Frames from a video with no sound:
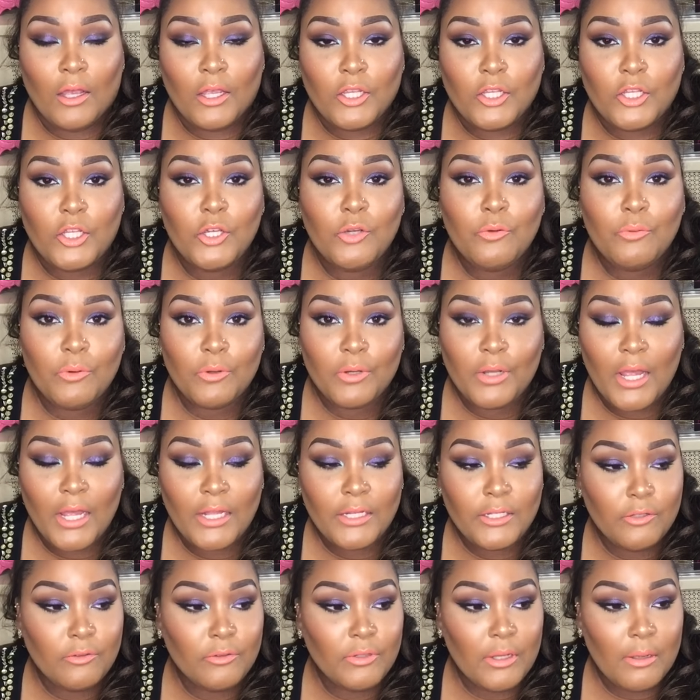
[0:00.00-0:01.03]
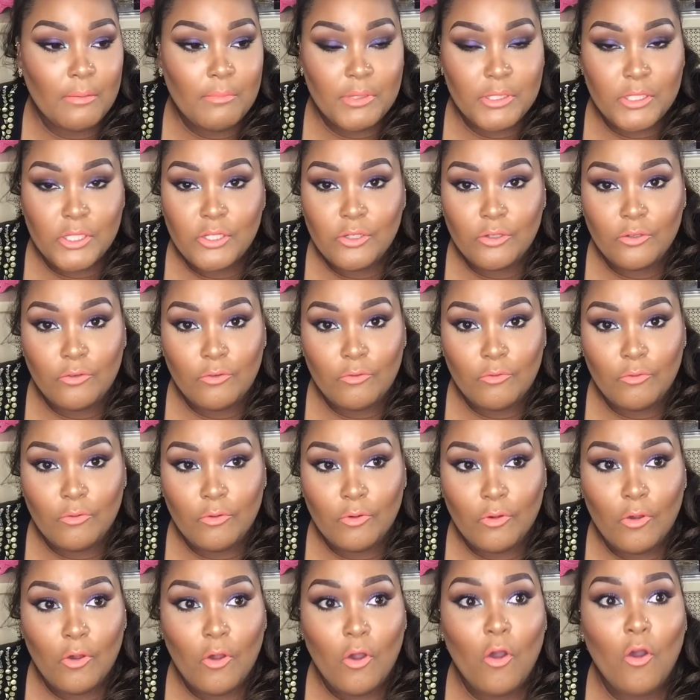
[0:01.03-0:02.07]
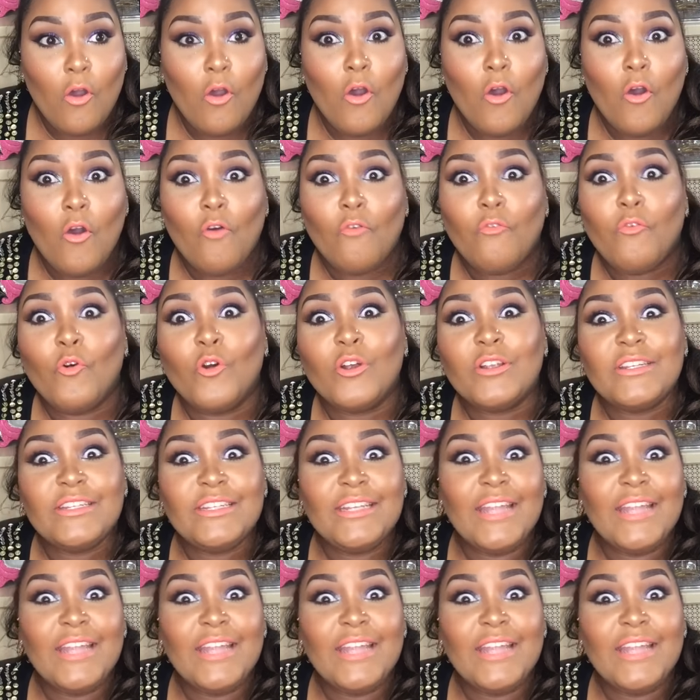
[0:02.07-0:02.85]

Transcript: You will not do number 2 for